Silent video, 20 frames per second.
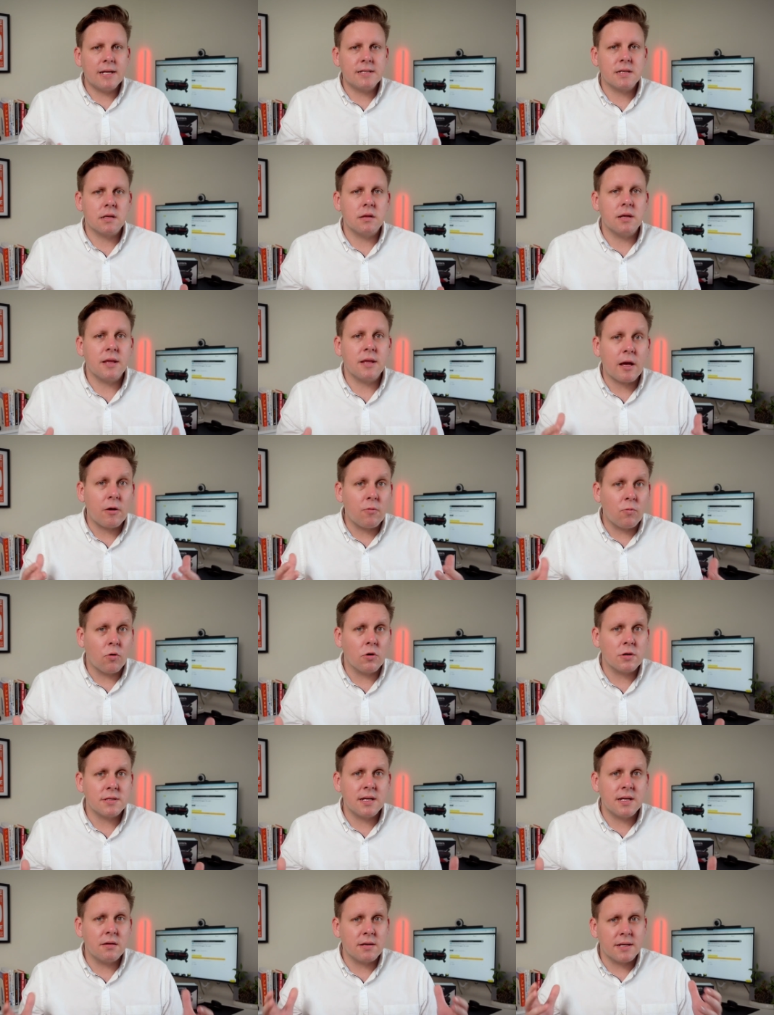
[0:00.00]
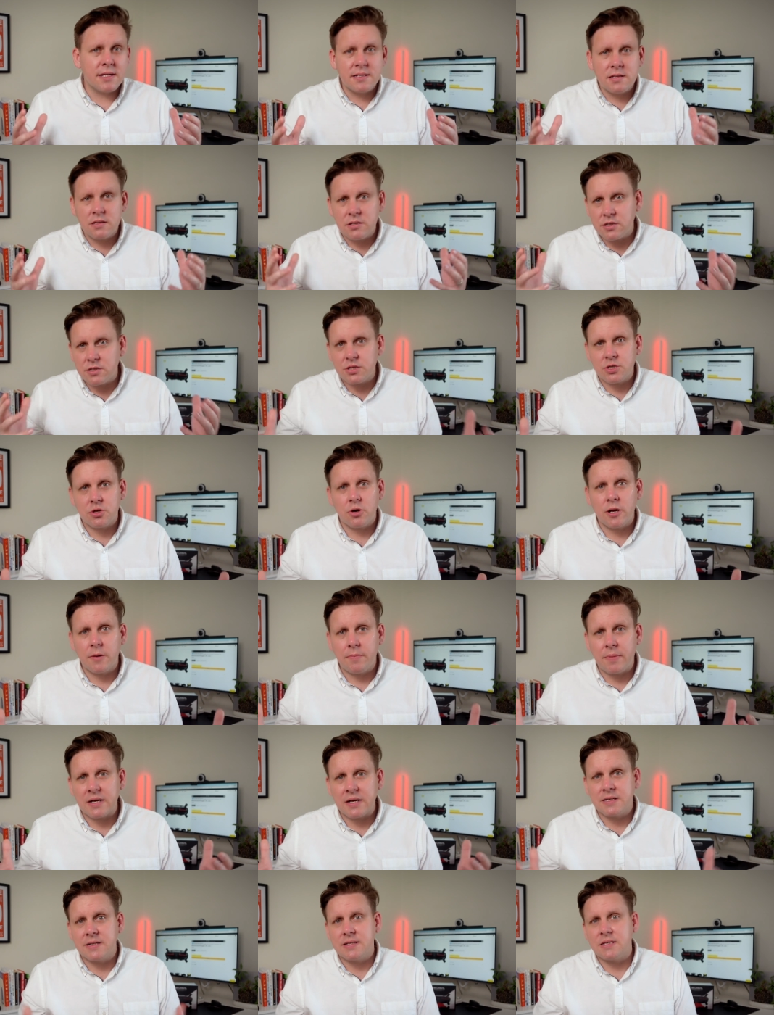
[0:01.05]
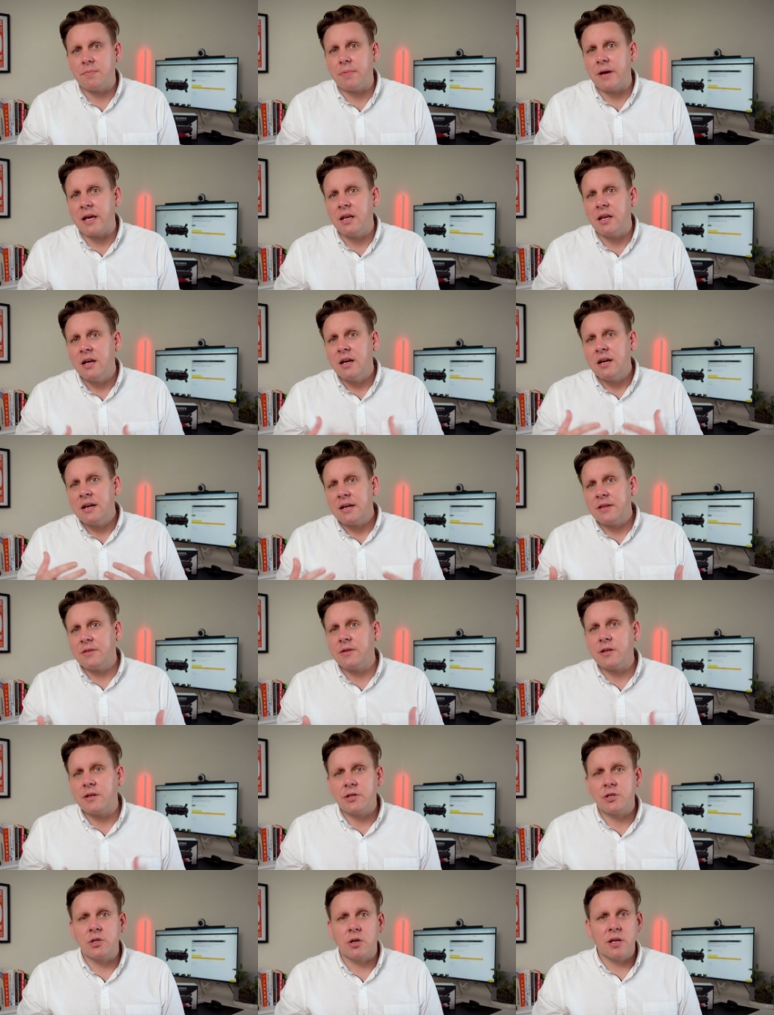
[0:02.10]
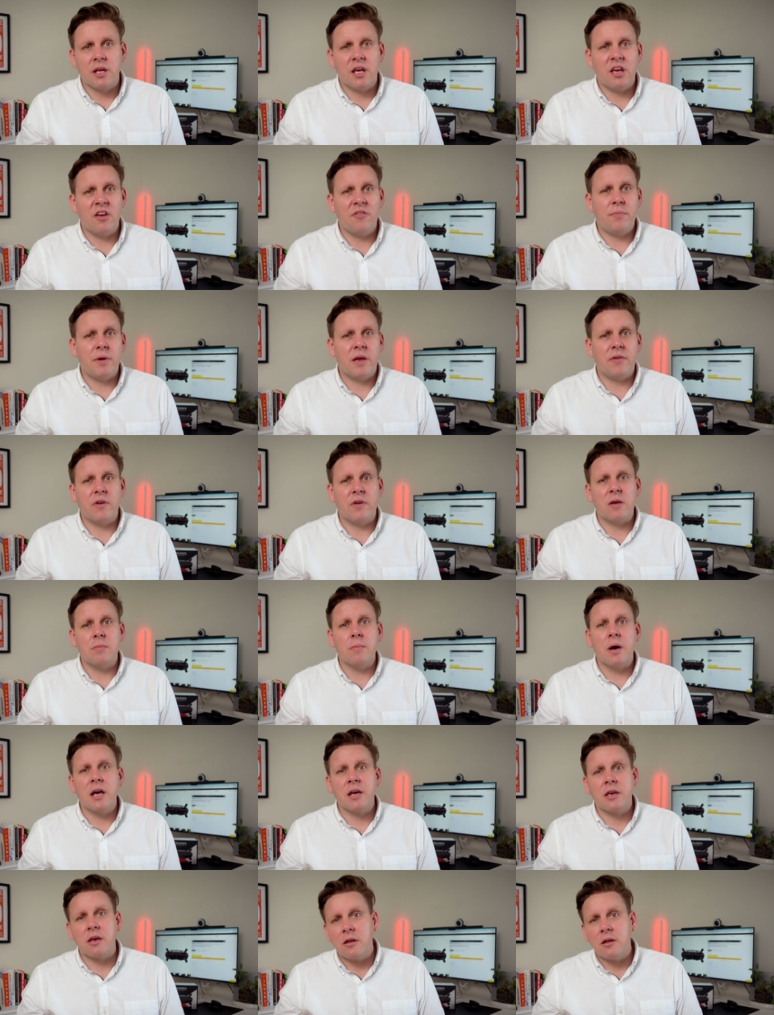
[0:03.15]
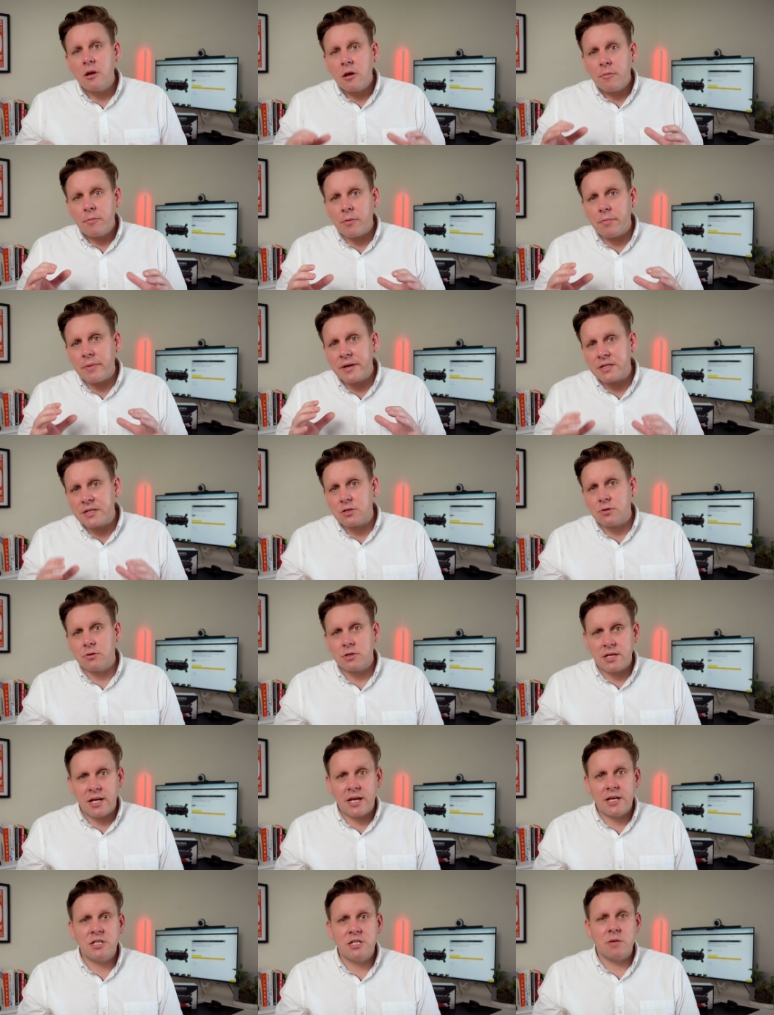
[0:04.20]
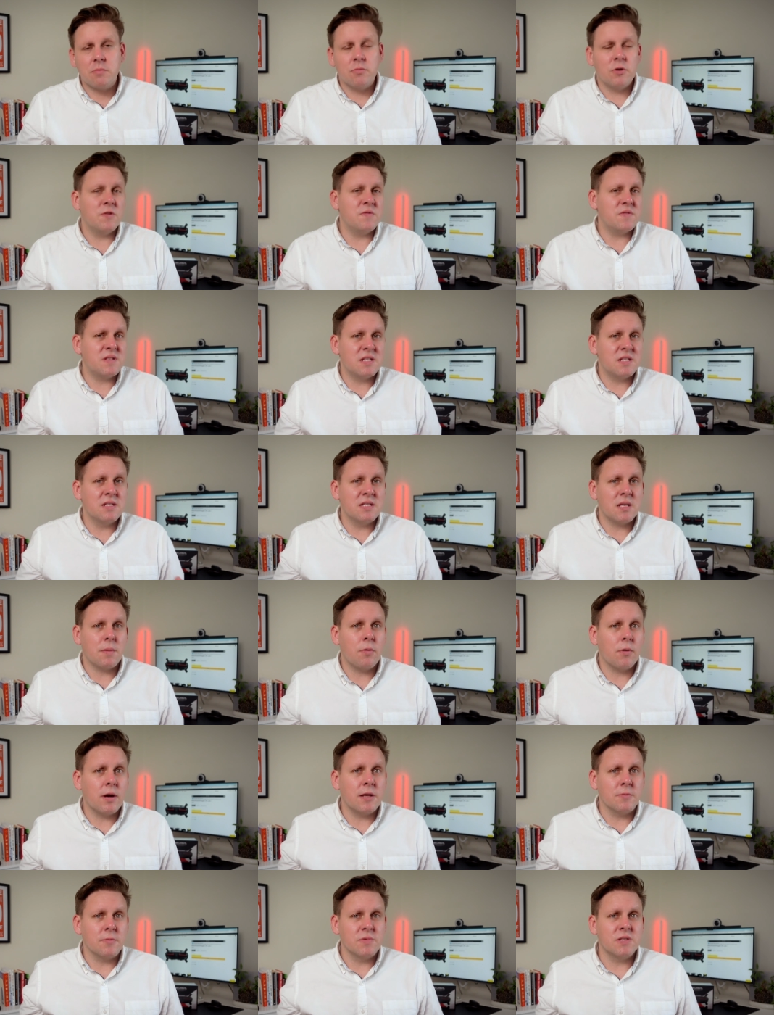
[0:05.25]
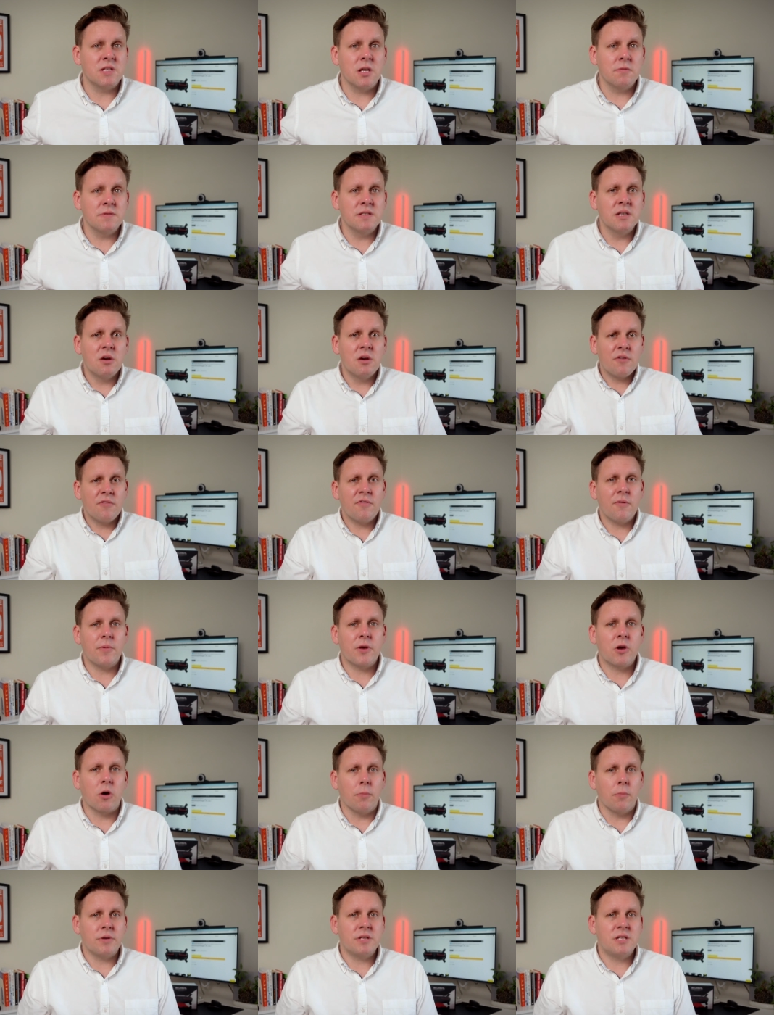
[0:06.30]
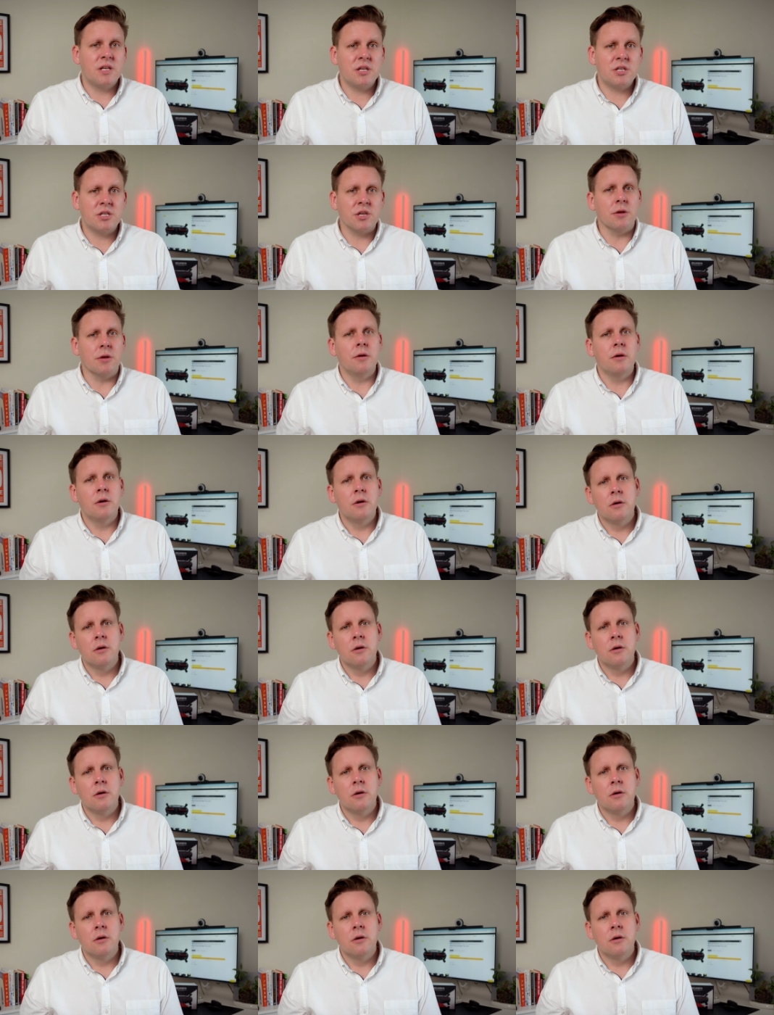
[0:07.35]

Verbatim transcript: It's clear that Walksnail isn't just trying to participate in the digital FPV market, but make strategic moves to separate themselves from the competition.